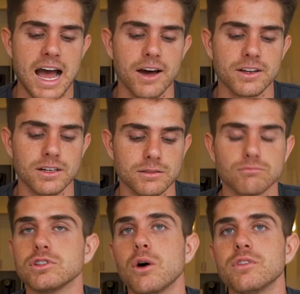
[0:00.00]
how to
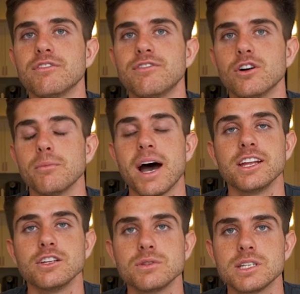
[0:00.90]
load the film, how
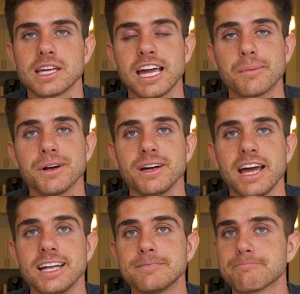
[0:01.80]
to use the camera,
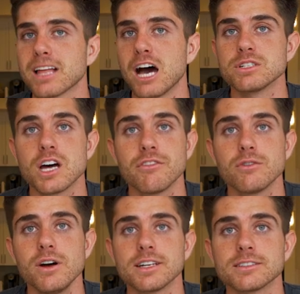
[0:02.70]
and I was off and
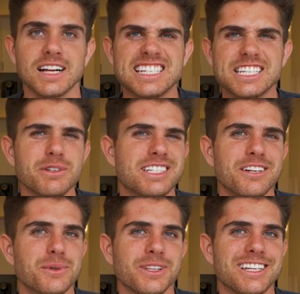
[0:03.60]
running. I still
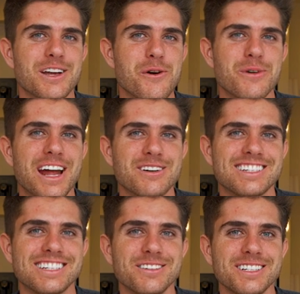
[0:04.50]
didn't really know what I
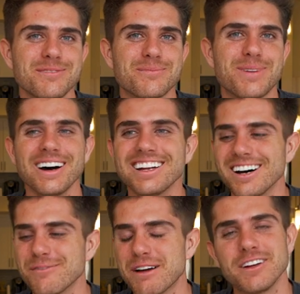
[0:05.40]
was doing, but
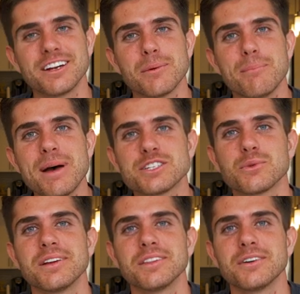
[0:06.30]
I figured the best
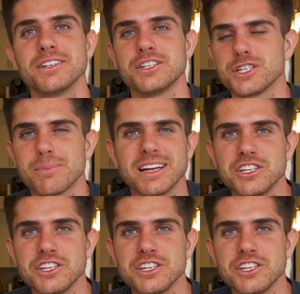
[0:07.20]
way to learn is just by